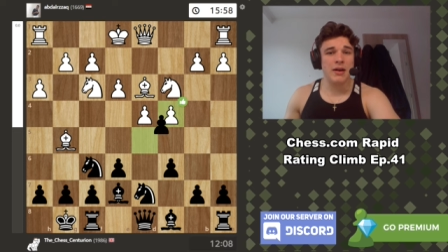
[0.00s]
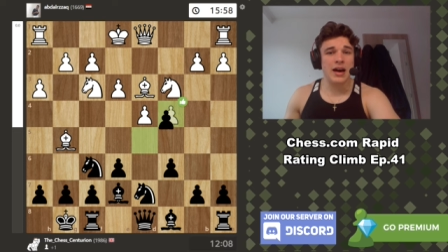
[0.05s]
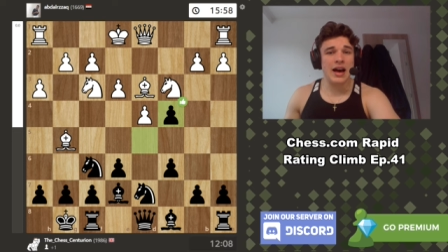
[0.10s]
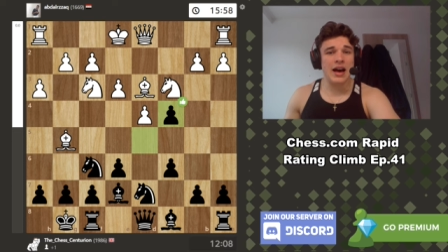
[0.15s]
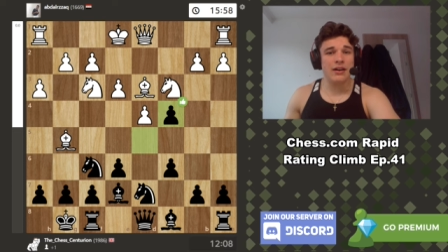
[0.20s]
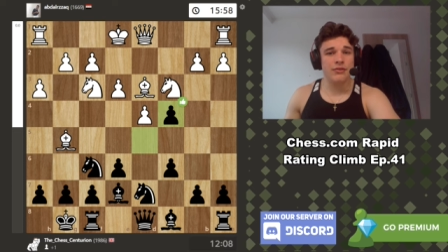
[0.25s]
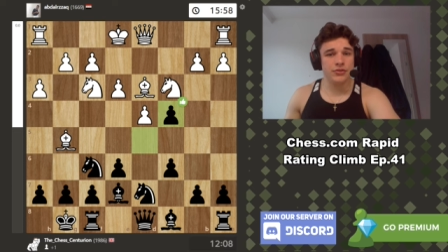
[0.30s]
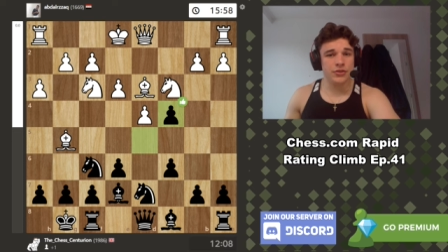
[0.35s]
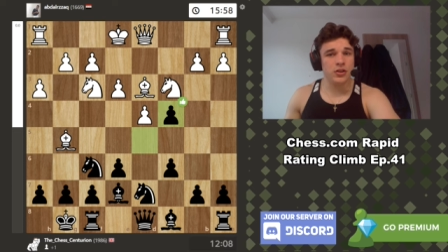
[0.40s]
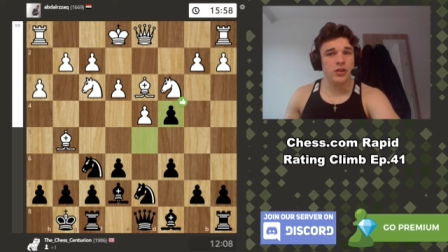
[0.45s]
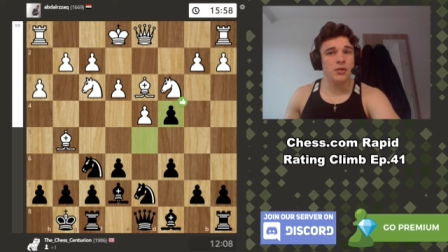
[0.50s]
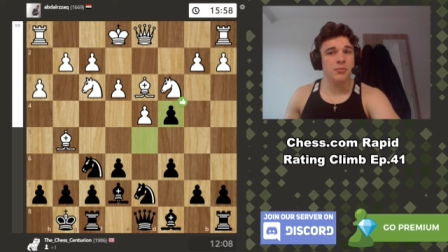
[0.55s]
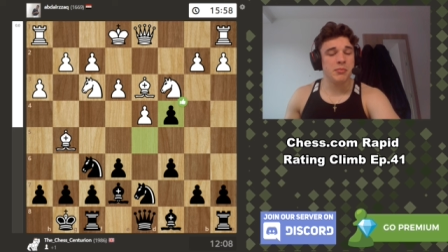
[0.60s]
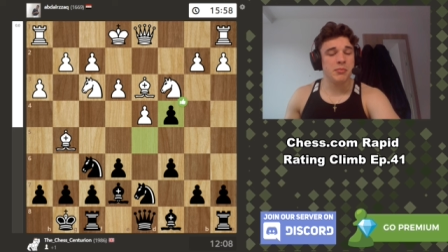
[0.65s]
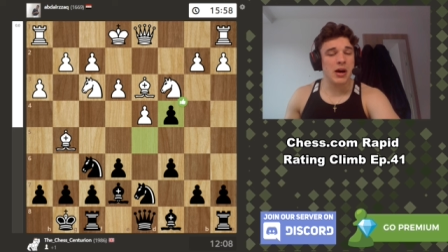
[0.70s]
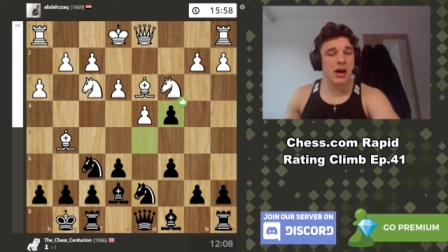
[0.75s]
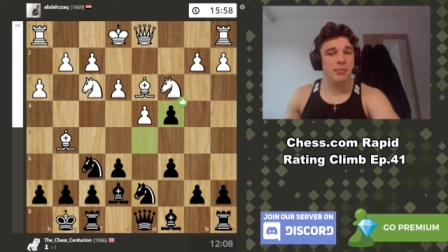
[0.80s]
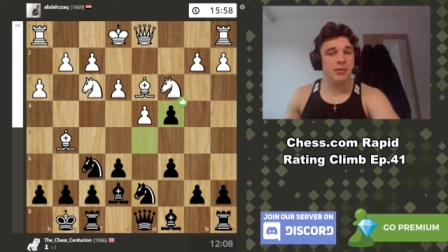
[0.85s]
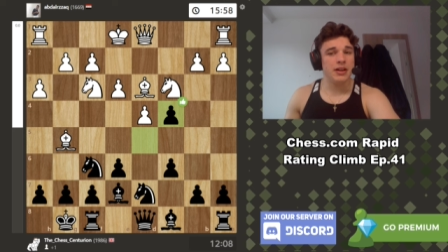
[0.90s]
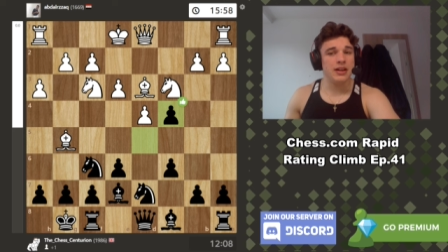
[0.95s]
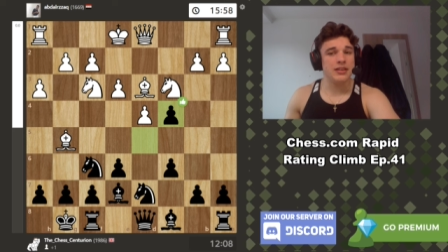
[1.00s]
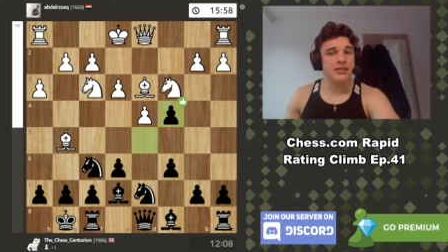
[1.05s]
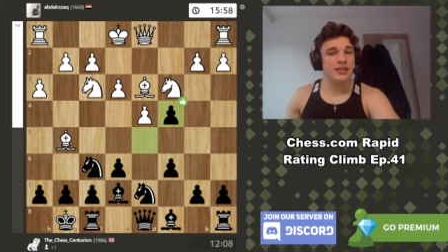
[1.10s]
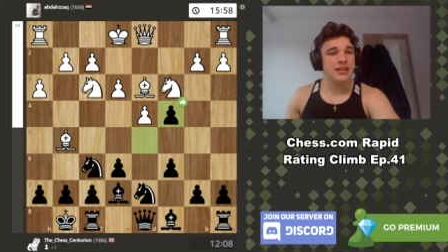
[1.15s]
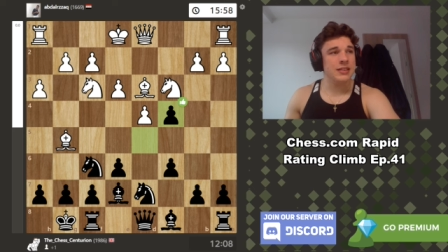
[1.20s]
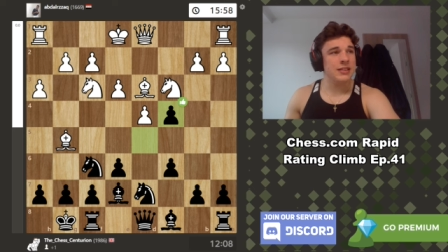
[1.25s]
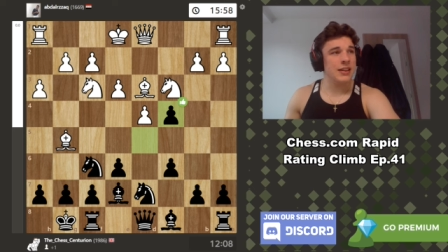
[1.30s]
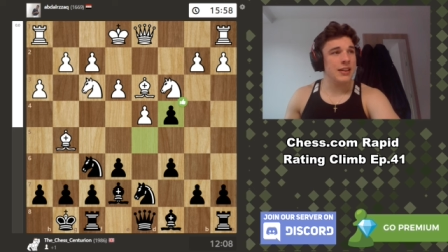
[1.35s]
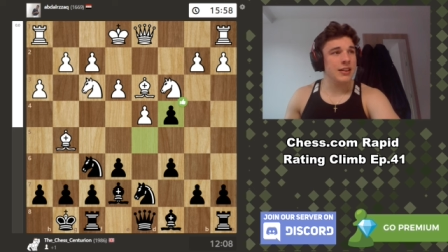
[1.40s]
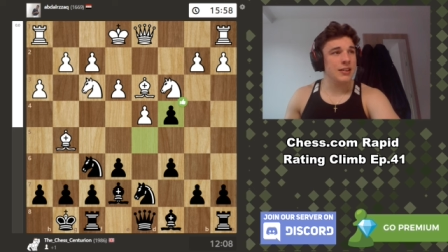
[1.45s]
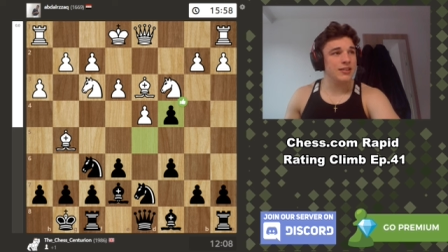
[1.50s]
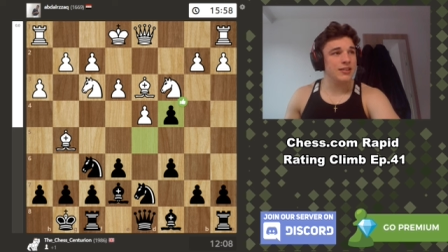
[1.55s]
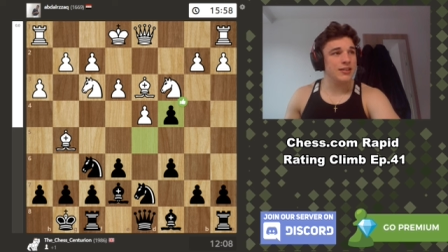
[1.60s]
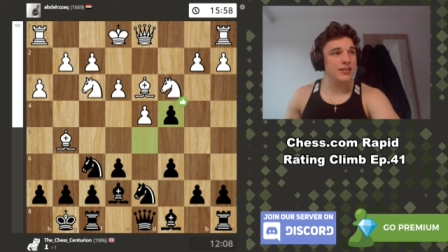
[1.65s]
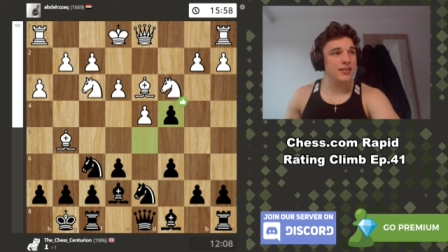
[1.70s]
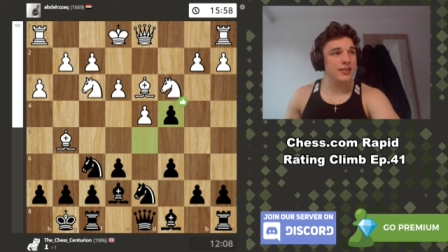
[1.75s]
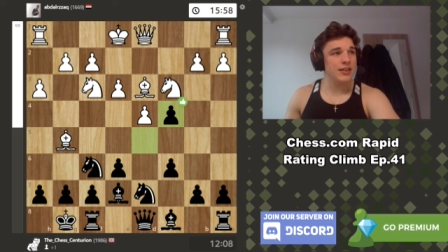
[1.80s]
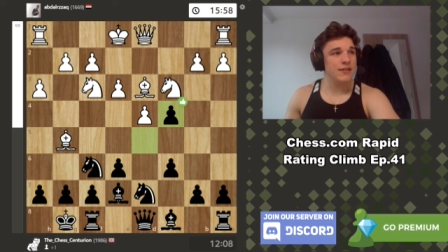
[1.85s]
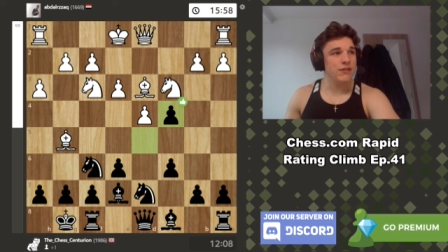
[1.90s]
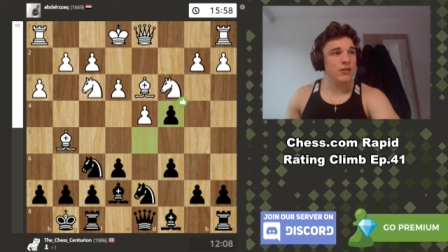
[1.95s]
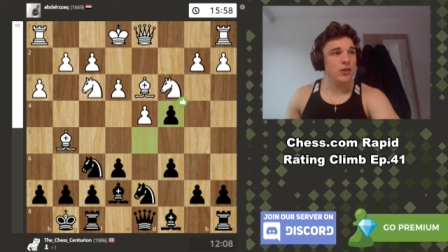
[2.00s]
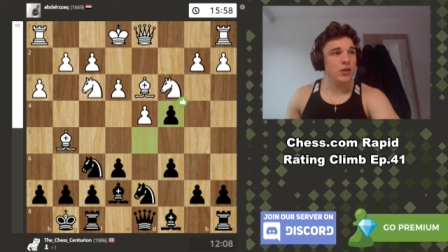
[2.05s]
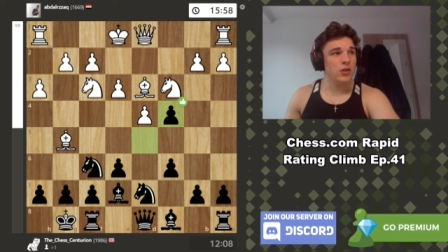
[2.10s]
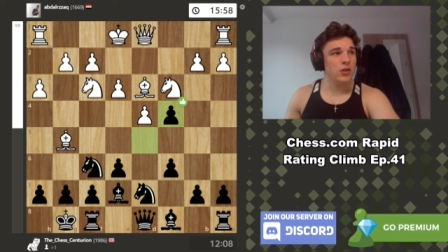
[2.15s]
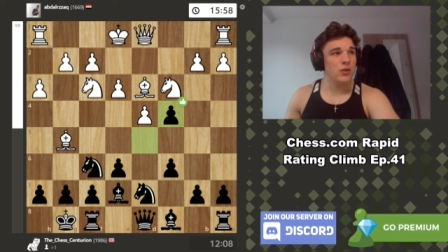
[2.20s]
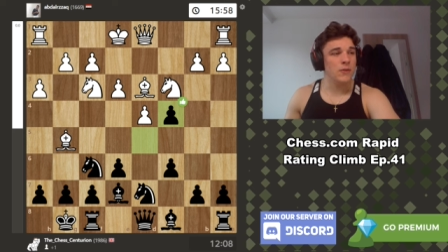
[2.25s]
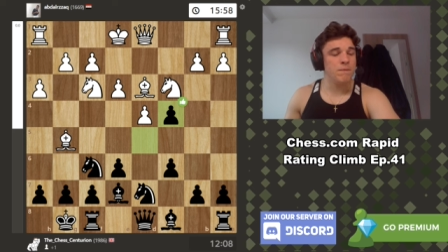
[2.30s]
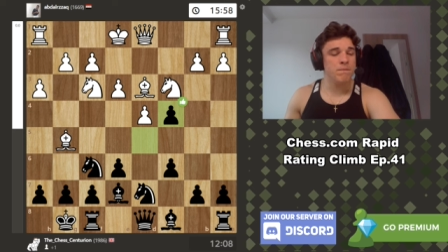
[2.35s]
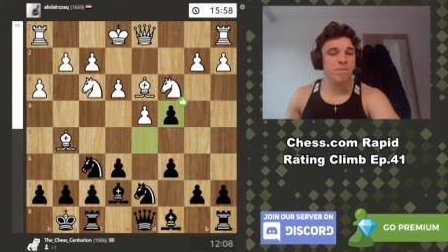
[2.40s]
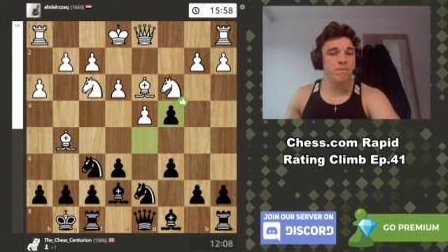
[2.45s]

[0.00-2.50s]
after I played d takes c four.